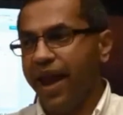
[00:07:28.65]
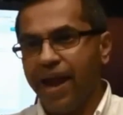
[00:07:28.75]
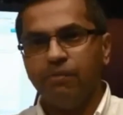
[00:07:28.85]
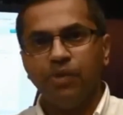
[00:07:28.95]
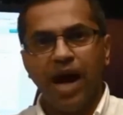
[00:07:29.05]

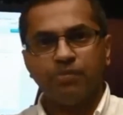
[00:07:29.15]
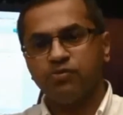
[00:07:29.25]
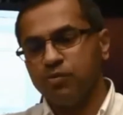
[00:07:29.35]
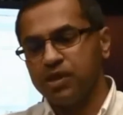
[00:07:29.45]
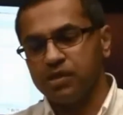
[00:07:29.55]
and
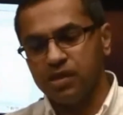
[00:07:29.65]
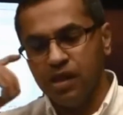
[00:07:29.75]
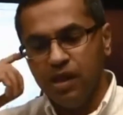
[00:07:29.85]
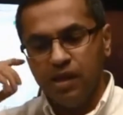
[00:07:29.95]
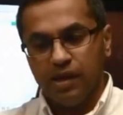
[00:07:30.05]
perhaps from its
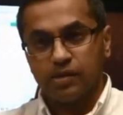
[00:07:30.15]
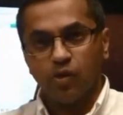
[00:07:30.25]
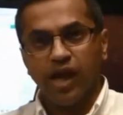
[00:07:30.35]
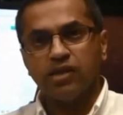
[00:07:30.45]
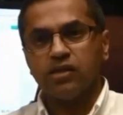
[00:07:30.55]

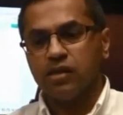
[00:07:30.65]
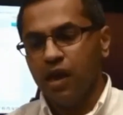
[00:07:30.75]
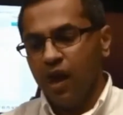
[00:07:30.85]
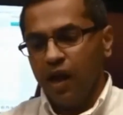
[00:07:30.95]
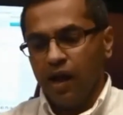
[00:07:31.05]
location,